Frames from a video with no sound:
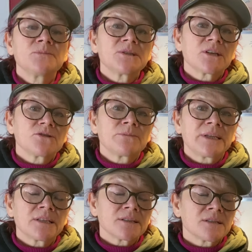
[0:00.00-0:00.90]
to be
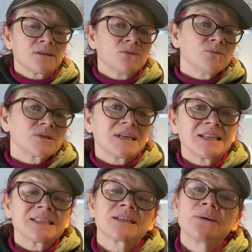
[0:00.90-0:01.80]
detrimental to the horse
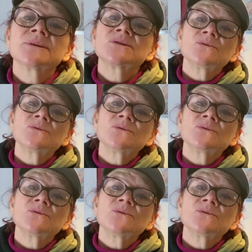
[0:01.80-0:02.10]
and it's going